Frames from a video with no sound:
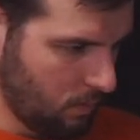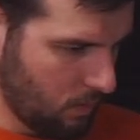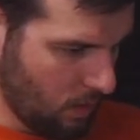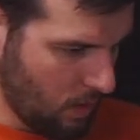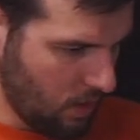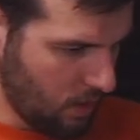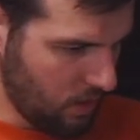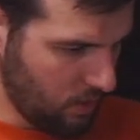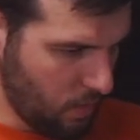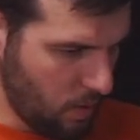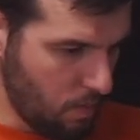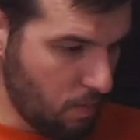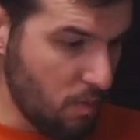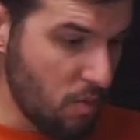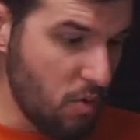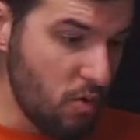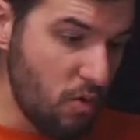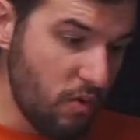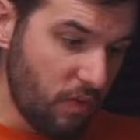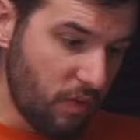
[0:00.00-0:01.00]
unless we
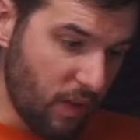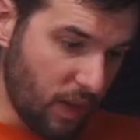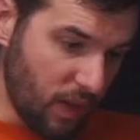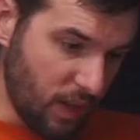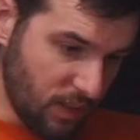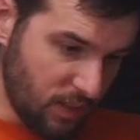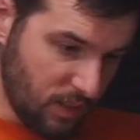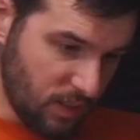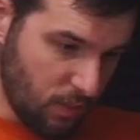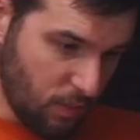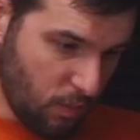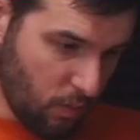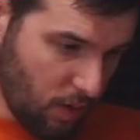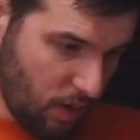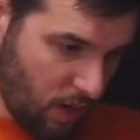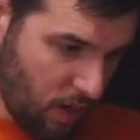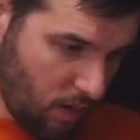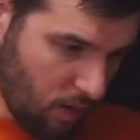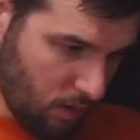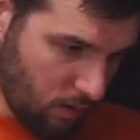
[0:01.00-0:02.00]
move it somewhere
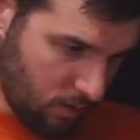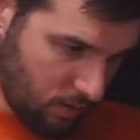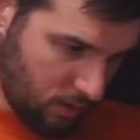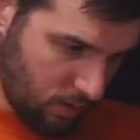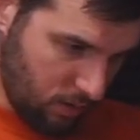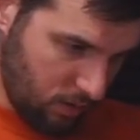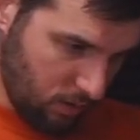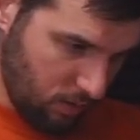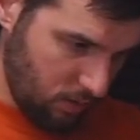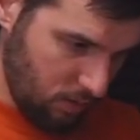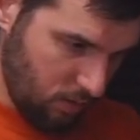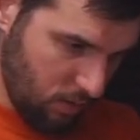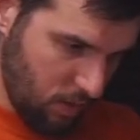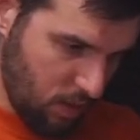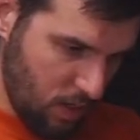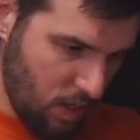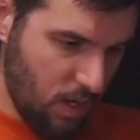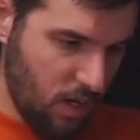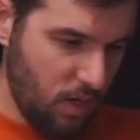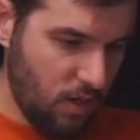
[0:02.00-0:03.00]
else,
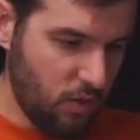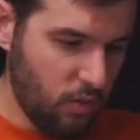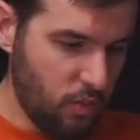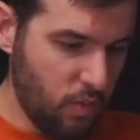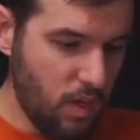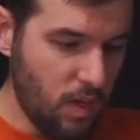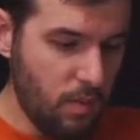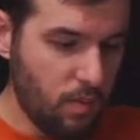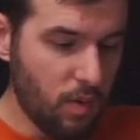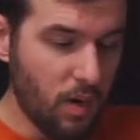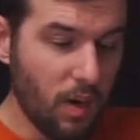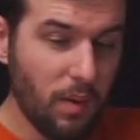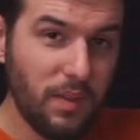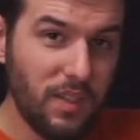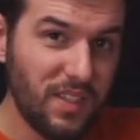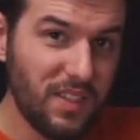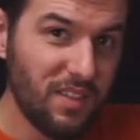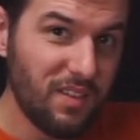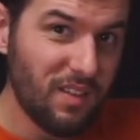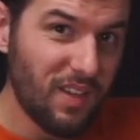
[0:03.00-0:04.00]
which we probably
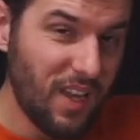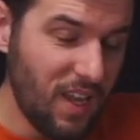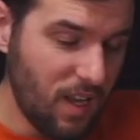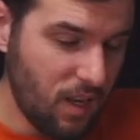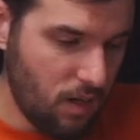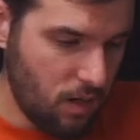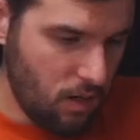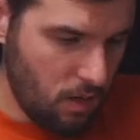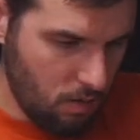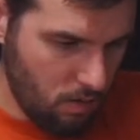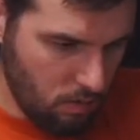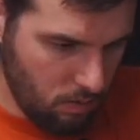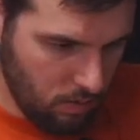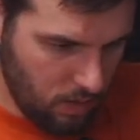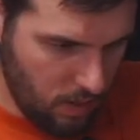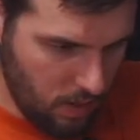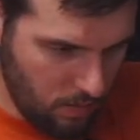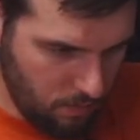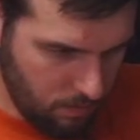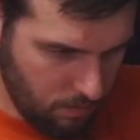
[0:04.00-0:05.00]
still can do.
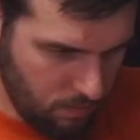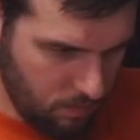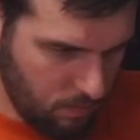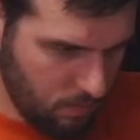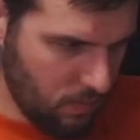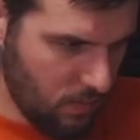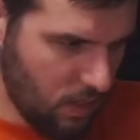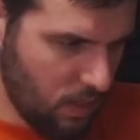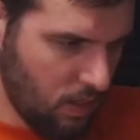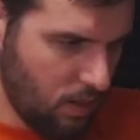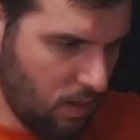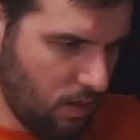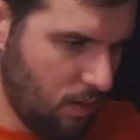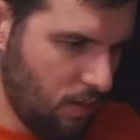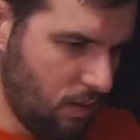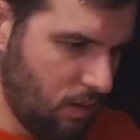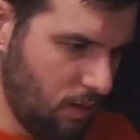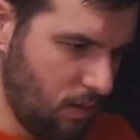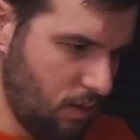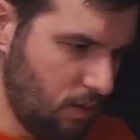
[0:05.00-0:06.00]
Yep.
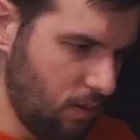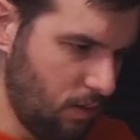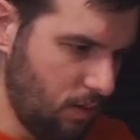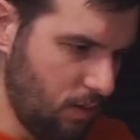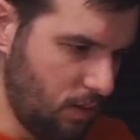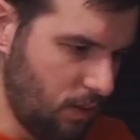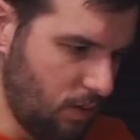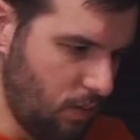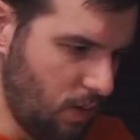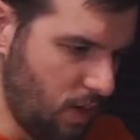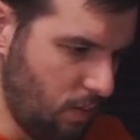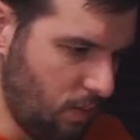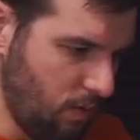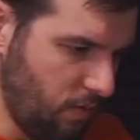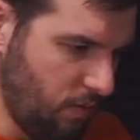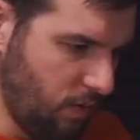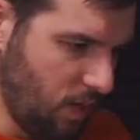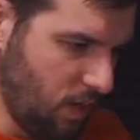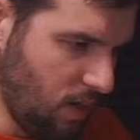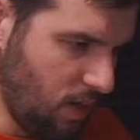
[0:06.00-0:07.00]
So we can move
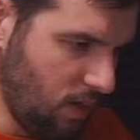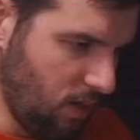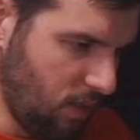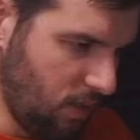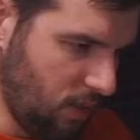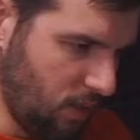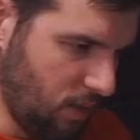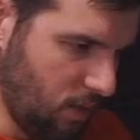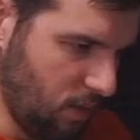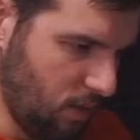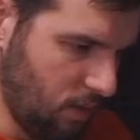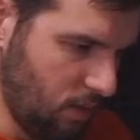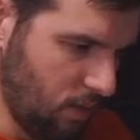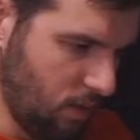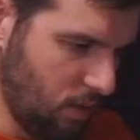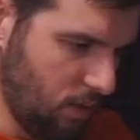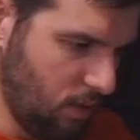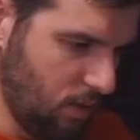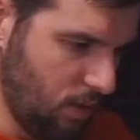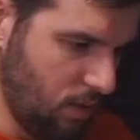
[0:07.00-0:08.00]
this
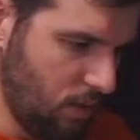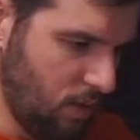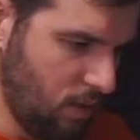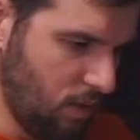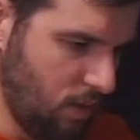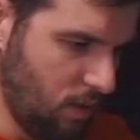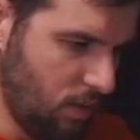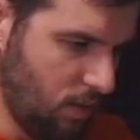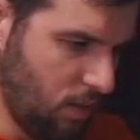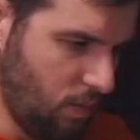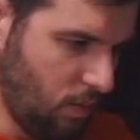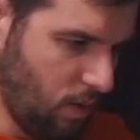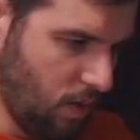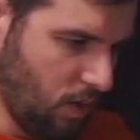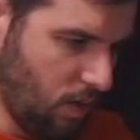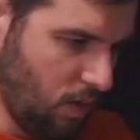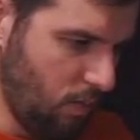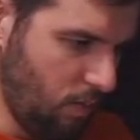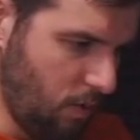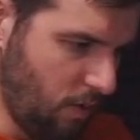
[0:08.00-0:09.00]
somewhere a
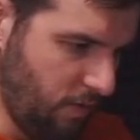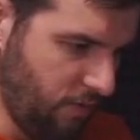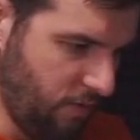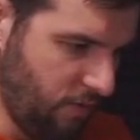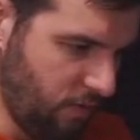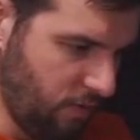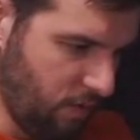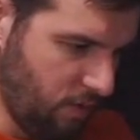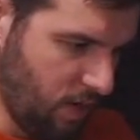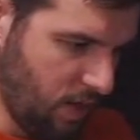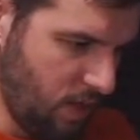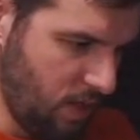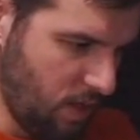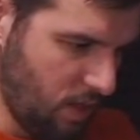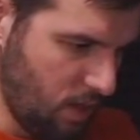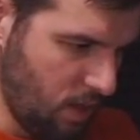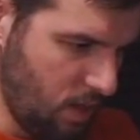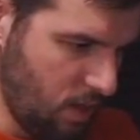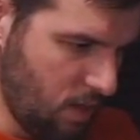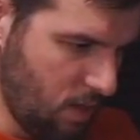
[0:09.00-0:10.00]
little more
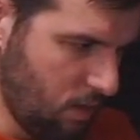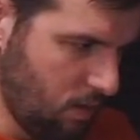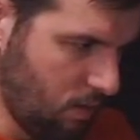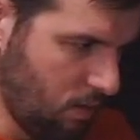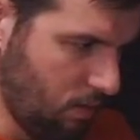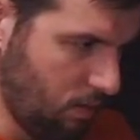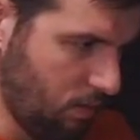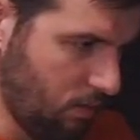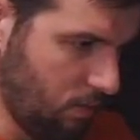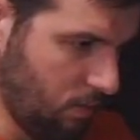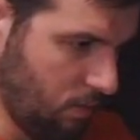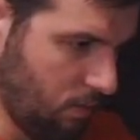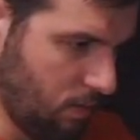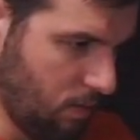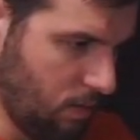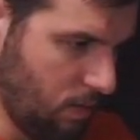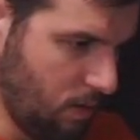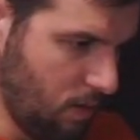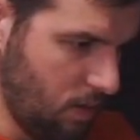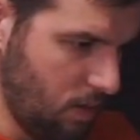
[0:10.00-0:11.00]
friendly
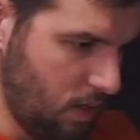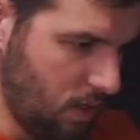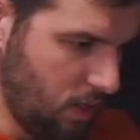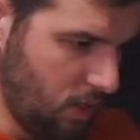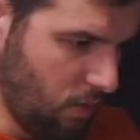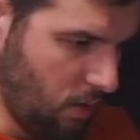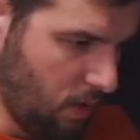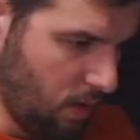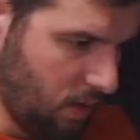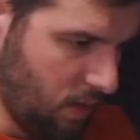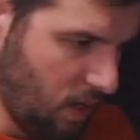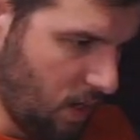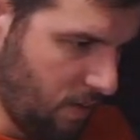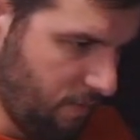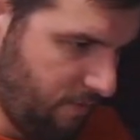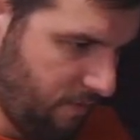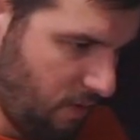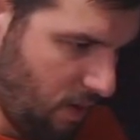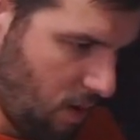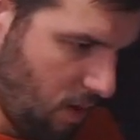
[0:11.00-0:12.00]
to our
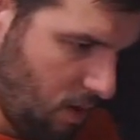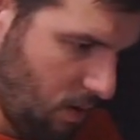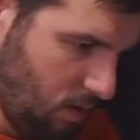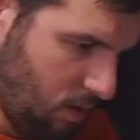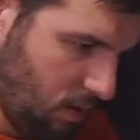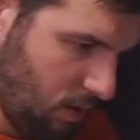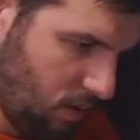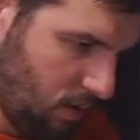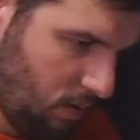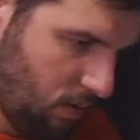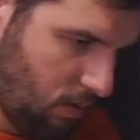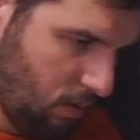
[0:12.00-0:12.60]
top fans,